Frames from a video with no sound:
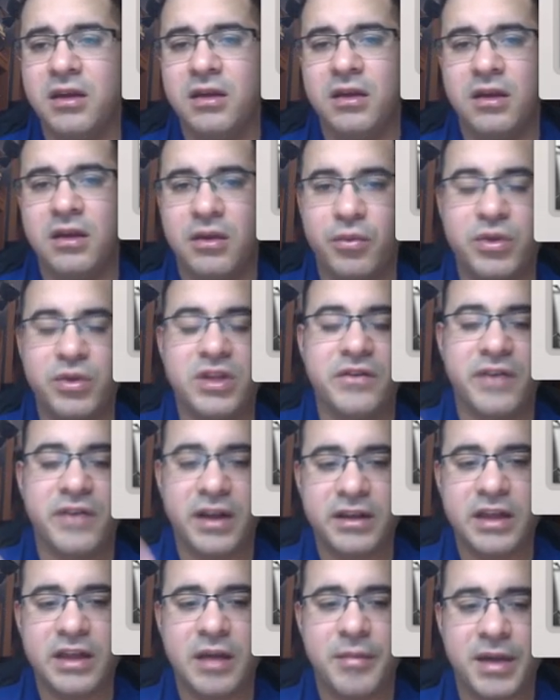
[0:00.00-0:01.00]
we
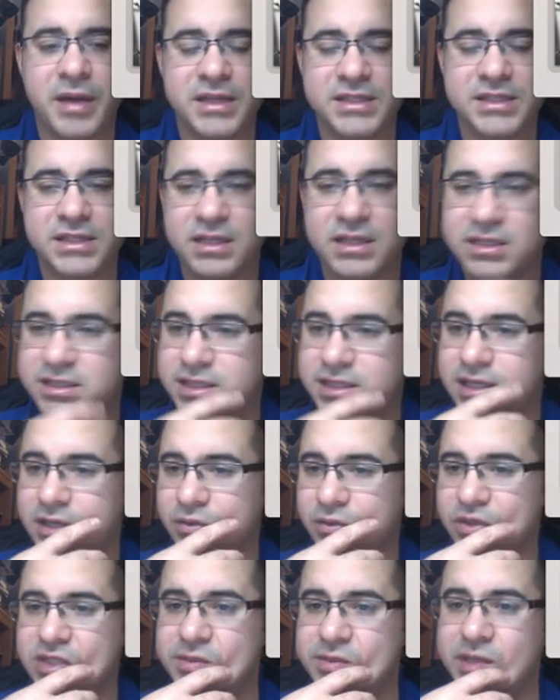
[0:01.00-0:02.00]
divided that by 60,
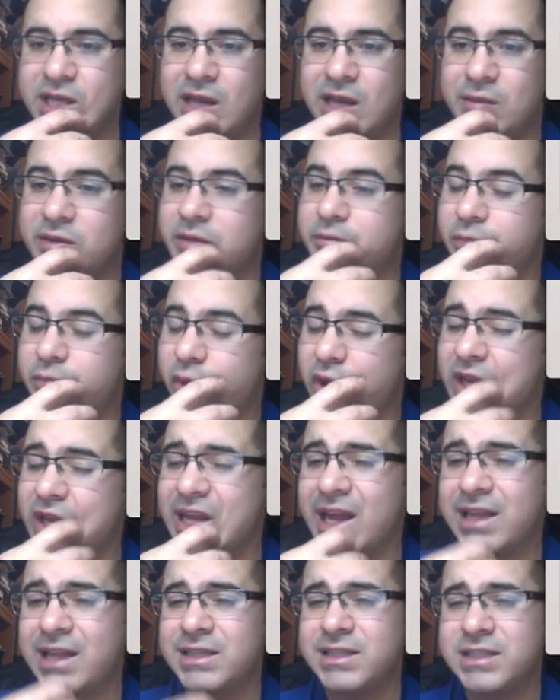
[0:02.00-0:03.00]
which became the
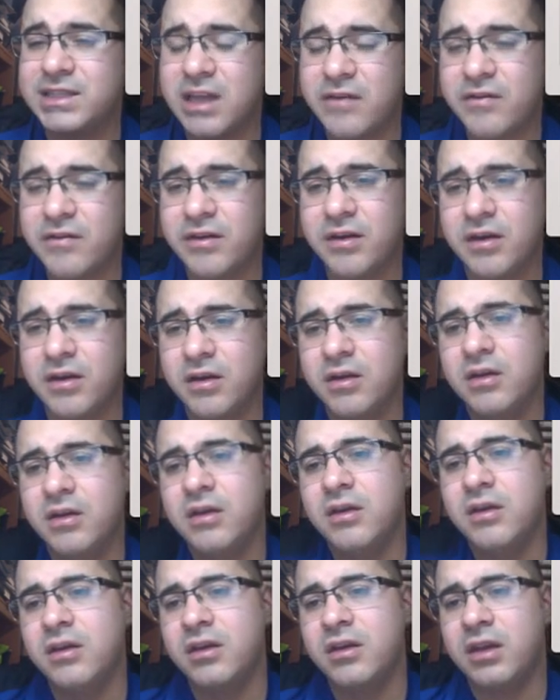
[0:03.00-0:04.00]
0.97.
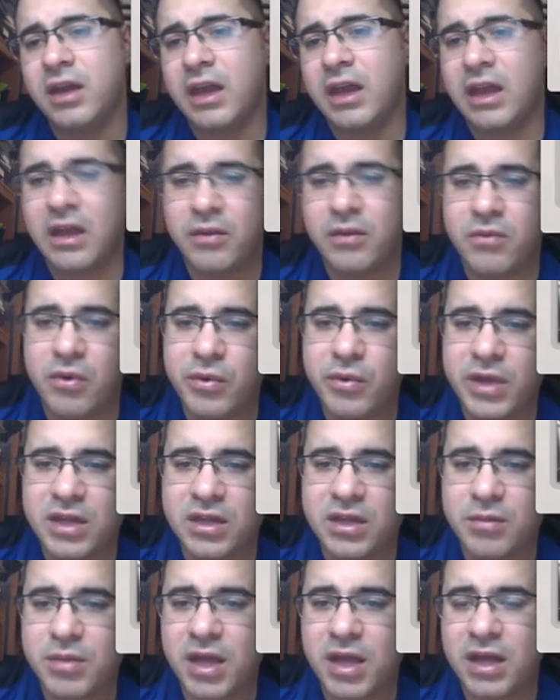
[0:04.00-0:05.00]
And what we
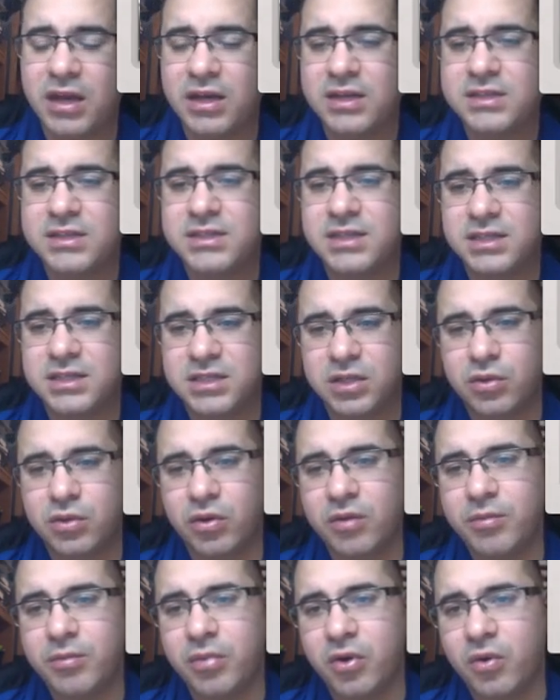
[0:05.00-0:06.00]
end up getting is
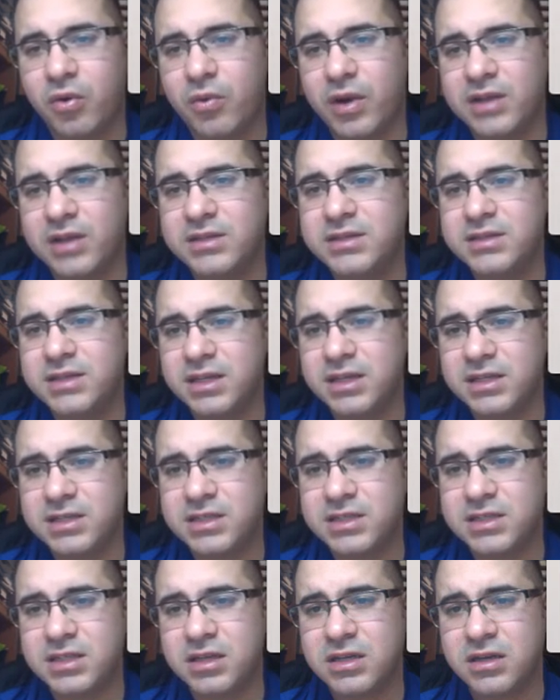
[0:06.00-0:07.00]

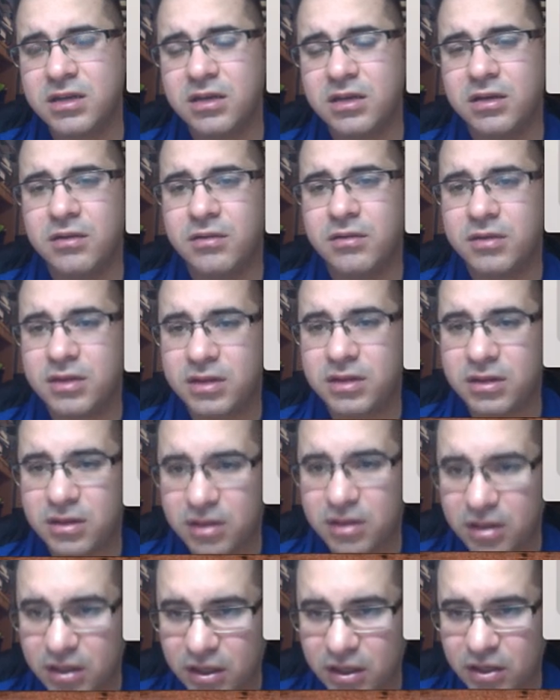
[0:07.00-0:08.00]
63.16.
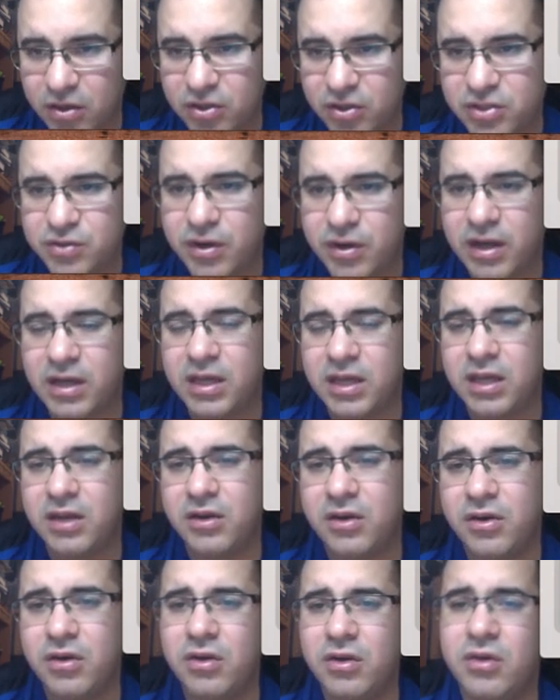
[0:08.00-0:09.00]
It goes right
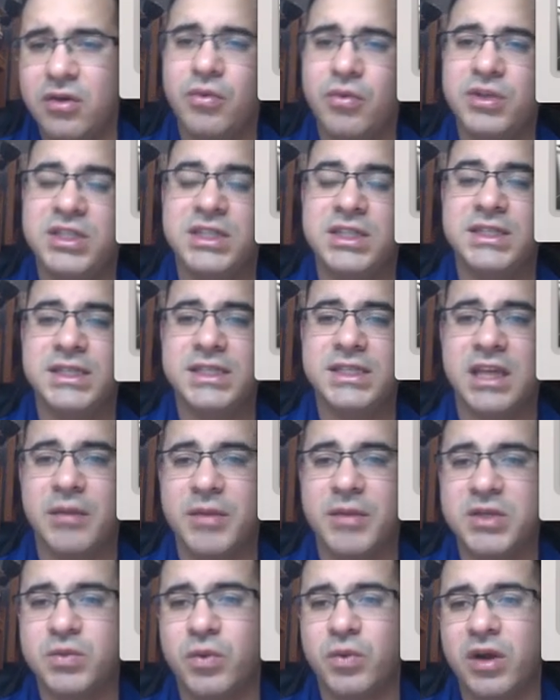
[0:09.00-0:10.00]
here, which is the same
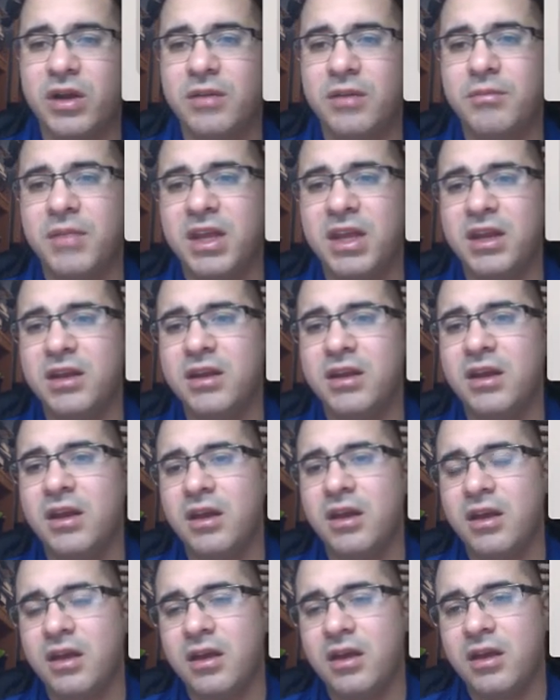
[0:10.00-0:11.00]
as 1 minute.
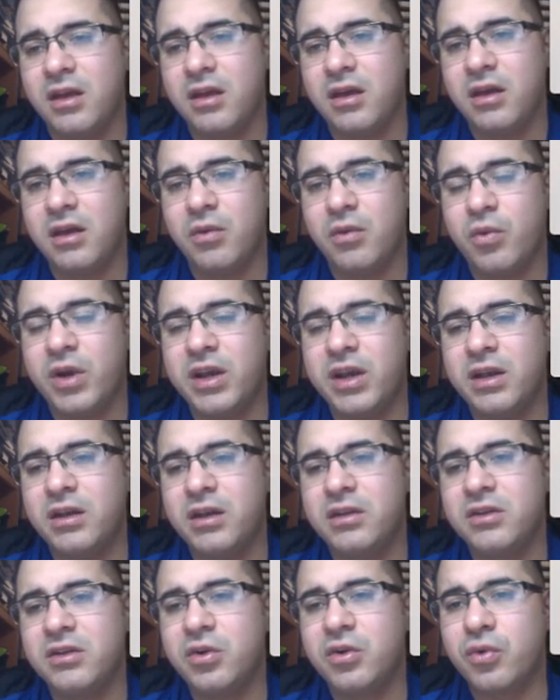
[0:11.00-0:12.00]
1
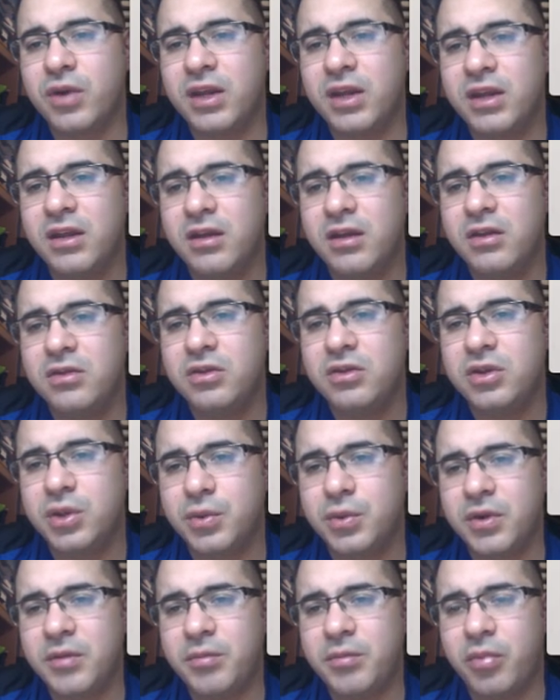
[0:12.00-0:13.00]
degree,
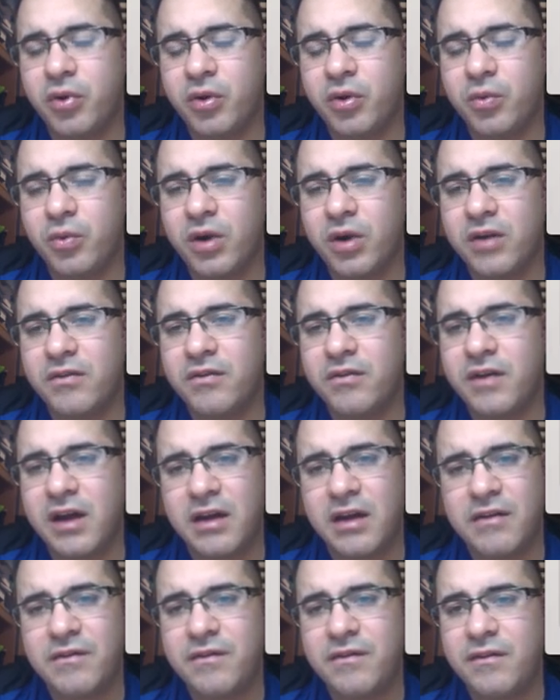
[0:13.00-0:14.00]

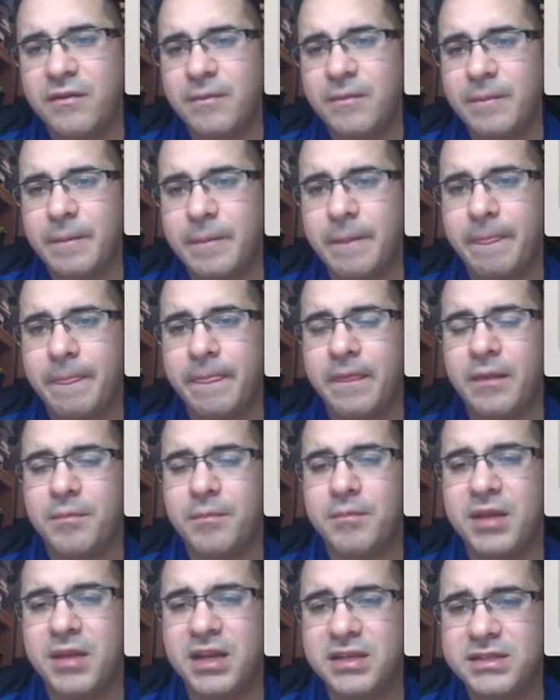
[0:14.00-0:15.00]
3.15
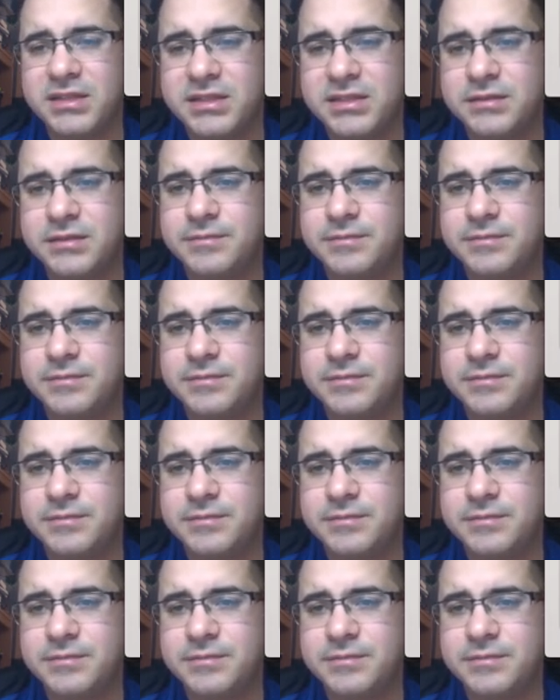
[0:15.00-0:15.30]
minutes.